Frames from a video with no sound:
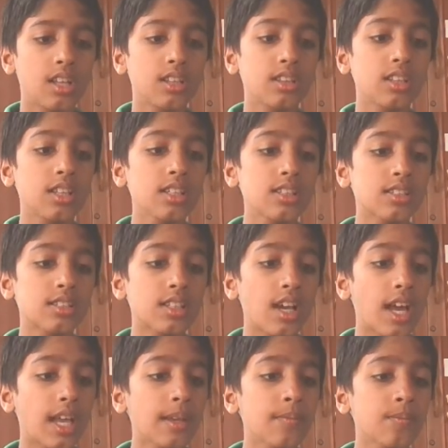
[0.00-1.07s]
this
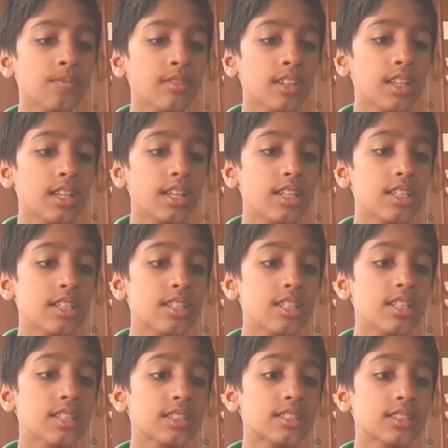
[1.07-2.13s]
time it
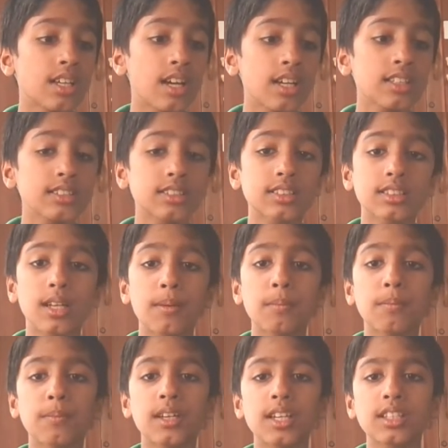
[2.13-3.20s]
is the
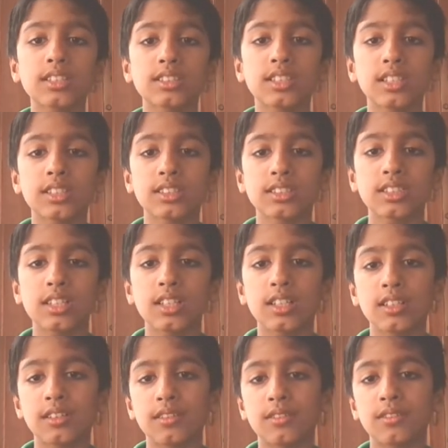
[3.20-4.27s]
summer season.